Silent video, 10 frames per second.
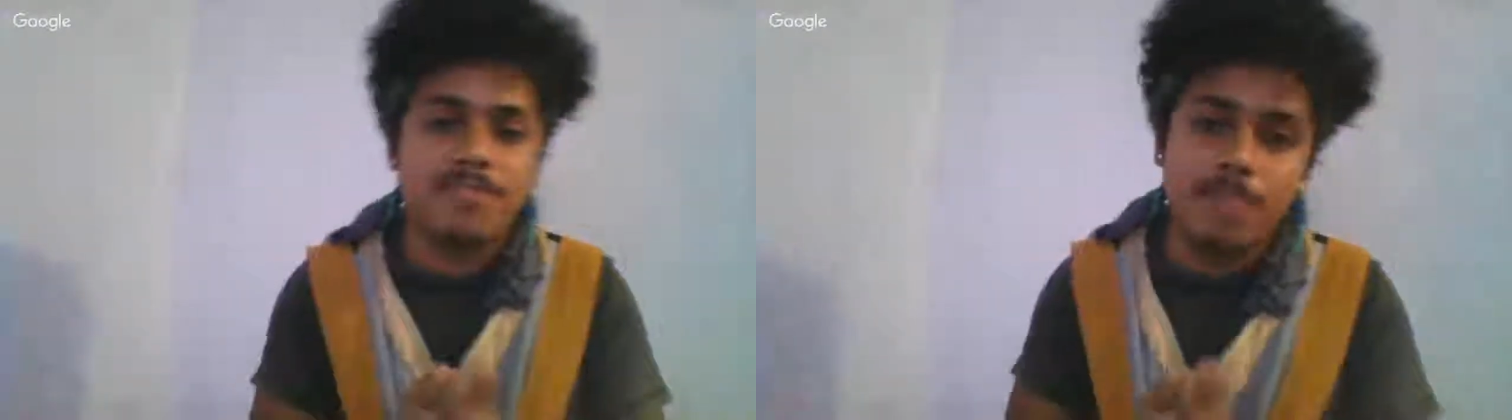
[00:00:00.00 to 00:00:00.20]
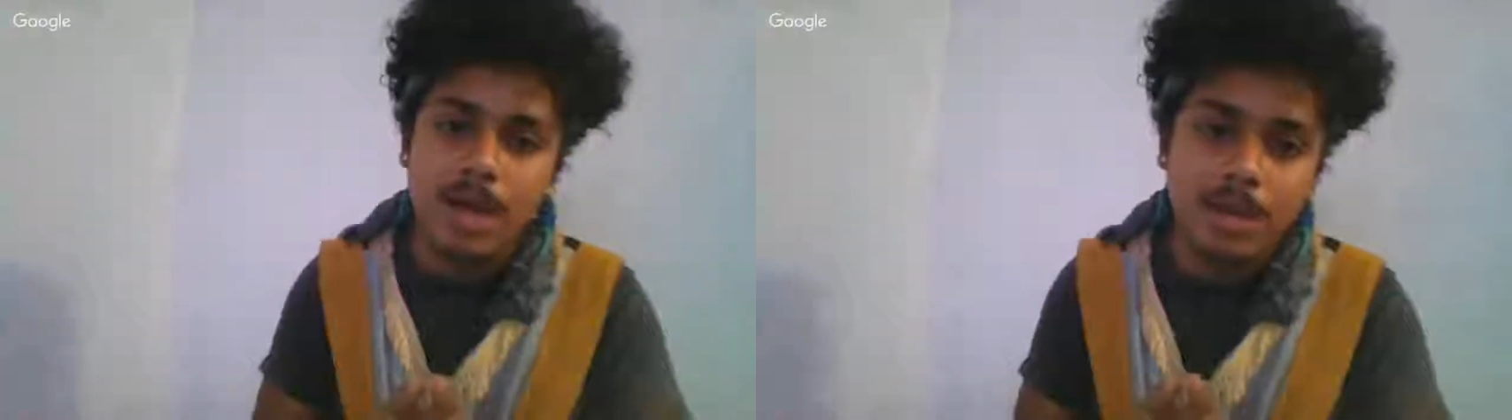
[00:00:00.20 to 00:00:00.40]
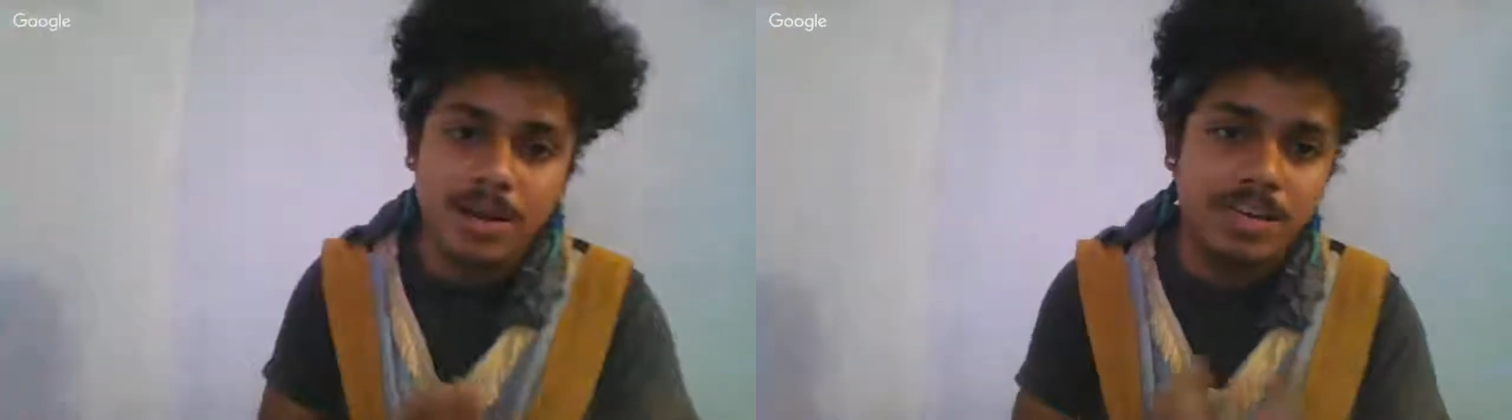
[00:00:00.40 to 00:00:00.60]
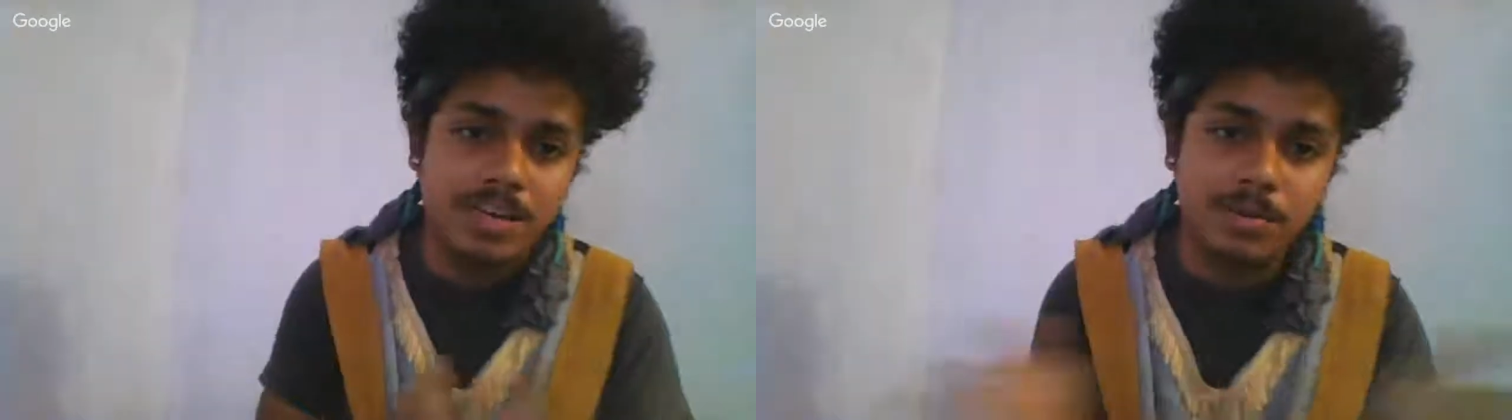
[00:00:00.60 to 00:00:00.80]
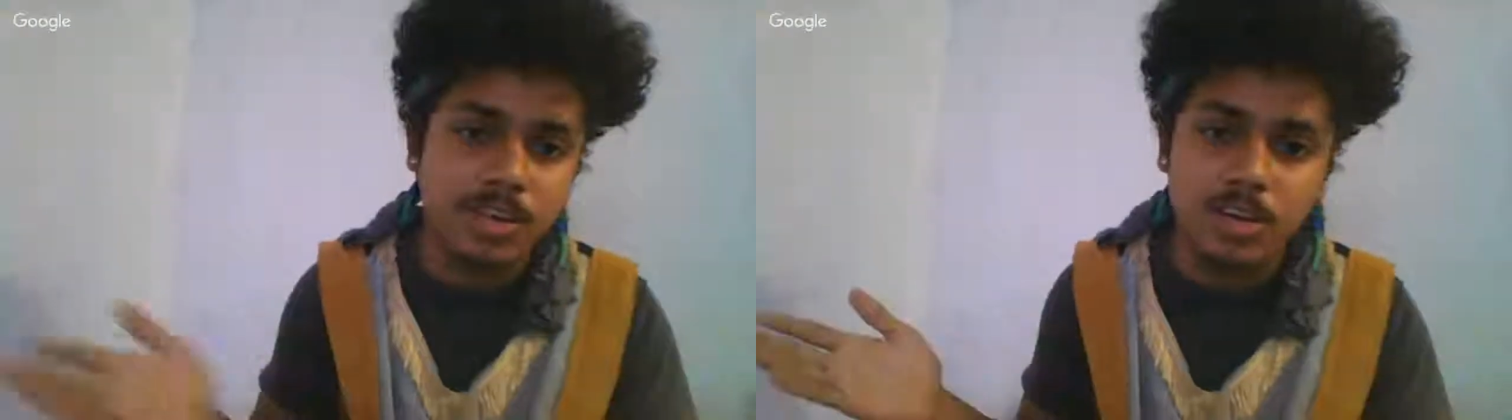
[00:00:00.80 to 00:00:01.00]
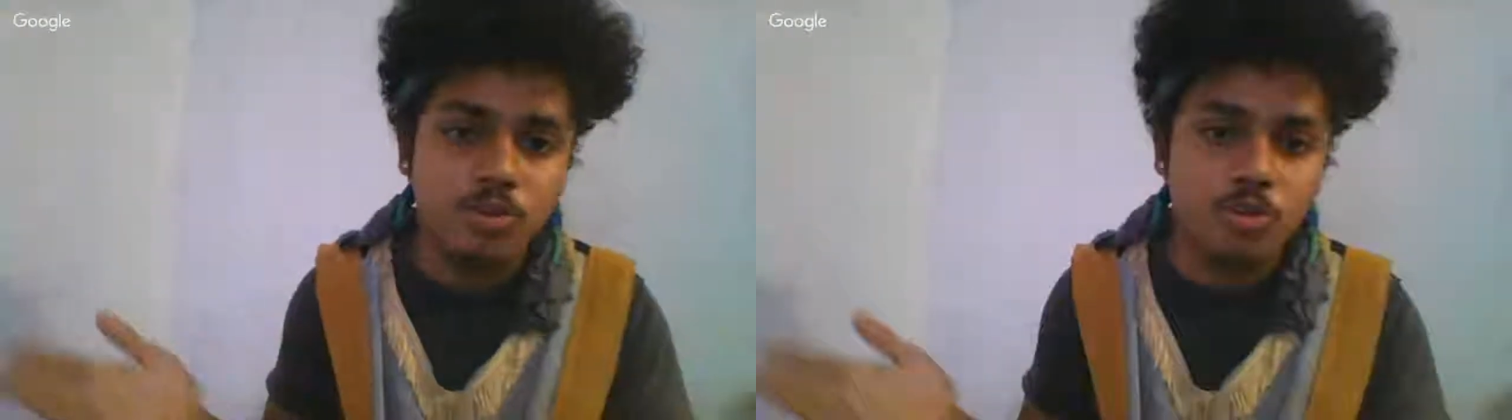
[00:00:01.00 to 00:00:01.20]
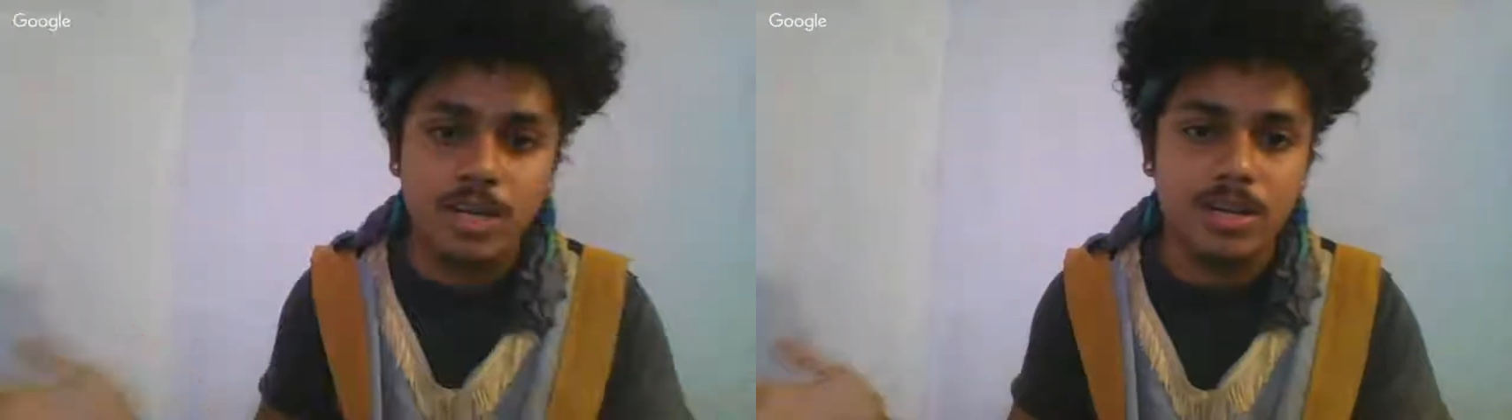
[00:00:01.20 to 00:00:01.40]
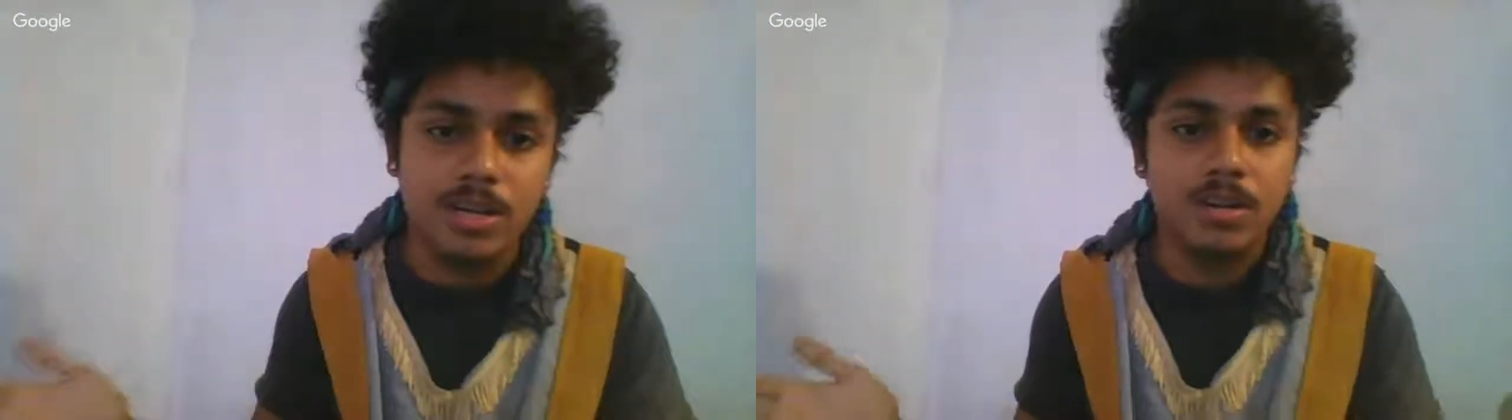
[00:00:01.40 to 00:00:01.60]
the Bible and they're not
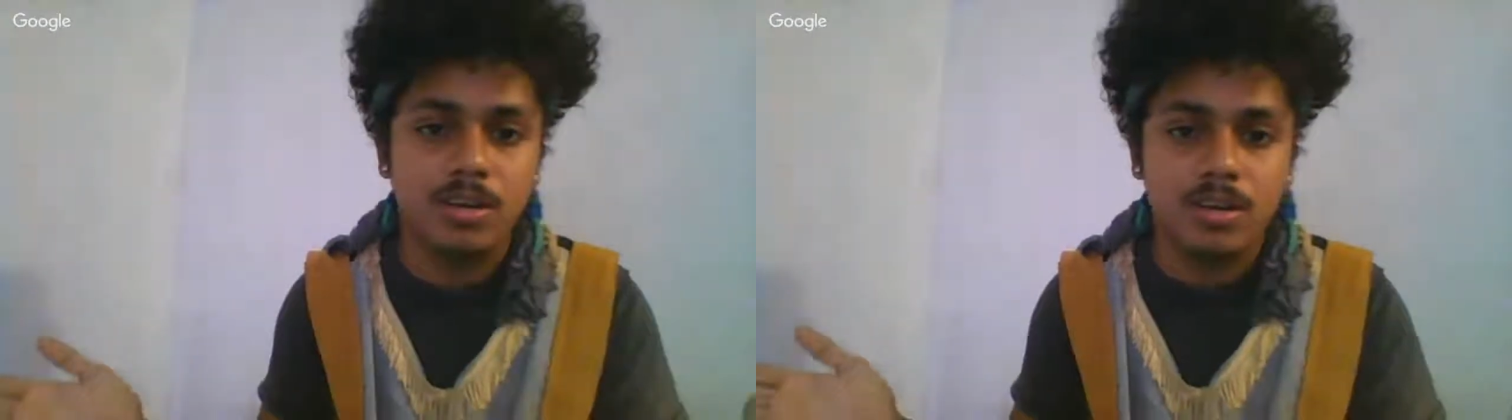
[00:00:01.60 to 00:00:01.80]
reading.